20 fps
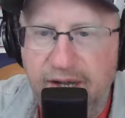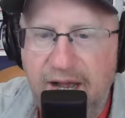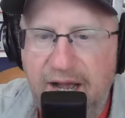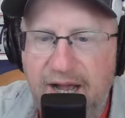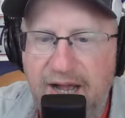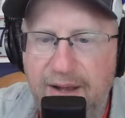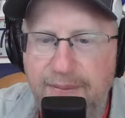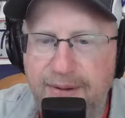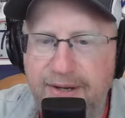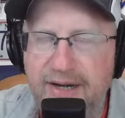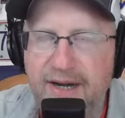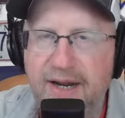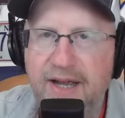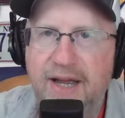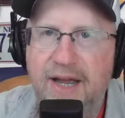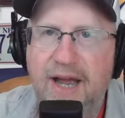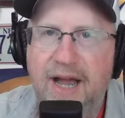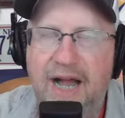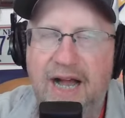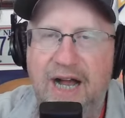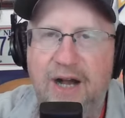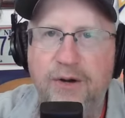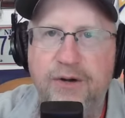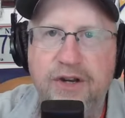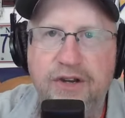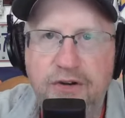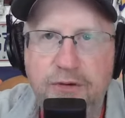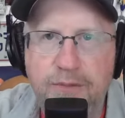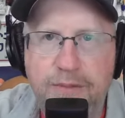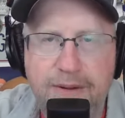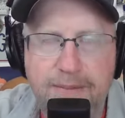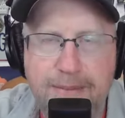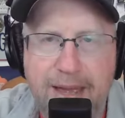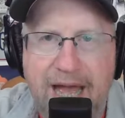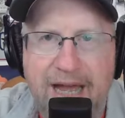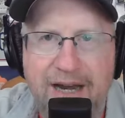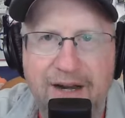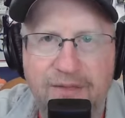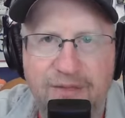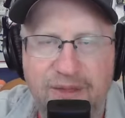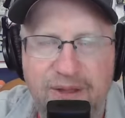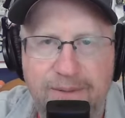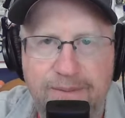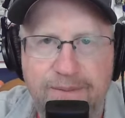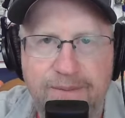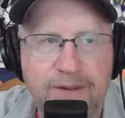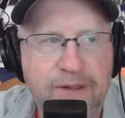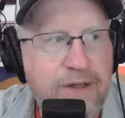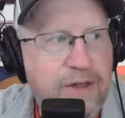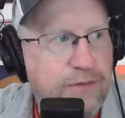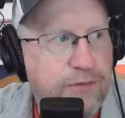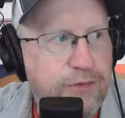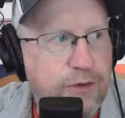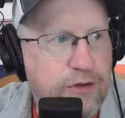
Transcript: I mean, how can you be mad at them for